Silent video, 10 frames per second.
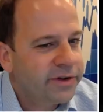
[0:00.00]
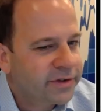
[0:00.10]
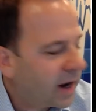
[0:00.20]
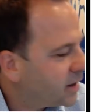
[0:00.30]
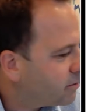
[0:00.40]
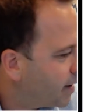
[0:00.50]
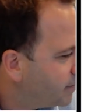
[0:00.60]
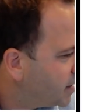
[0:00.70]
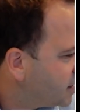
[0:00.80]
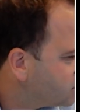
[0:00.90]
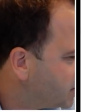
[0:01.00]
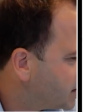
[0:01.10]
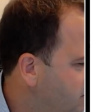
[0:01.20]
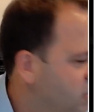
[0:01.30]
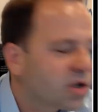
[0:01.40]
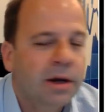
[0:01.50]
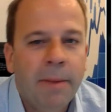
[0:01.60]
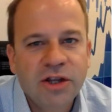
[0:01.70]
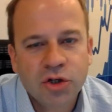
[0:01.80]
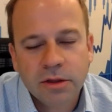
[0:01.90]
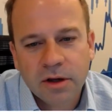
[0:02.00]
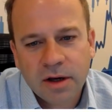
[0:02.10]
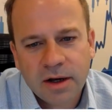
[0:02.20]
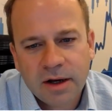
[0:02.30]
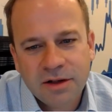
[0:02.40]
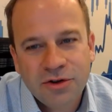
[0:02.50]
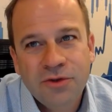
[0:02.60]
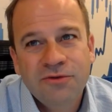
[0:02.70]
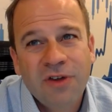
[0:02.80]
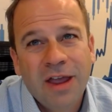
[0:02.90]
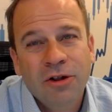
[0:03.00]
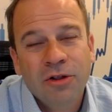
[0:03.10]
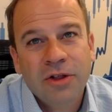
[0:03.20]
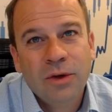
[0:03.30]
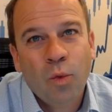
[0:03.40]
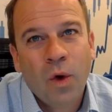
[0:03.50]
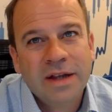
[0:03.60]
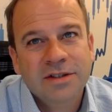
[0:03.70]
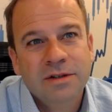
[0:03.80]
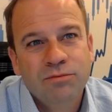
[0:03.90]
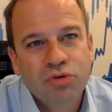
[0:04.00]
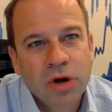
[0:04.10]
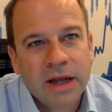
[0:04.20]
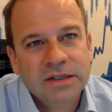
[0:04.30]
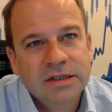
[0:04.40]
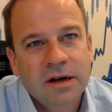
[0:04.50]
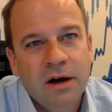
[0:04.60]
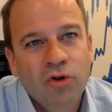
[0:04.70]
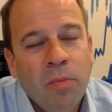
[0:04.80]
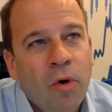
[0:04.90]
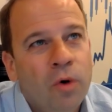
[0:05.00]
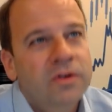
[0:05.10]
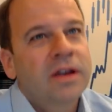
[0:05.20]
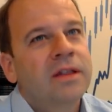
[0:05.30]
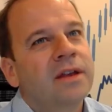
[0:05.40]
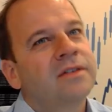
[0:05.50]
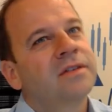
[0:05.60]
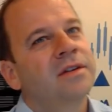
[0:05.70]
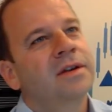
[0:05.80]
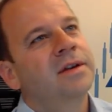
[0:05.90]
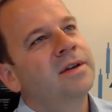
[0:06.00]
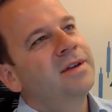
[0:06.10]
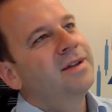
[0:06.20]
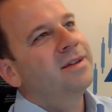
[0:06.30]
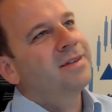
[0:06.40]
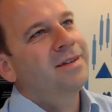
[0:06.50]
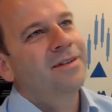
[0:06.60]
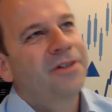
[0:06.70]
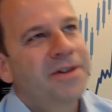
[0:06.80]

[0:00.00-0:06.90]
Saudi Arabia last week, and I was just going to mention that I do feel the Western press are reporting this in, this, in a very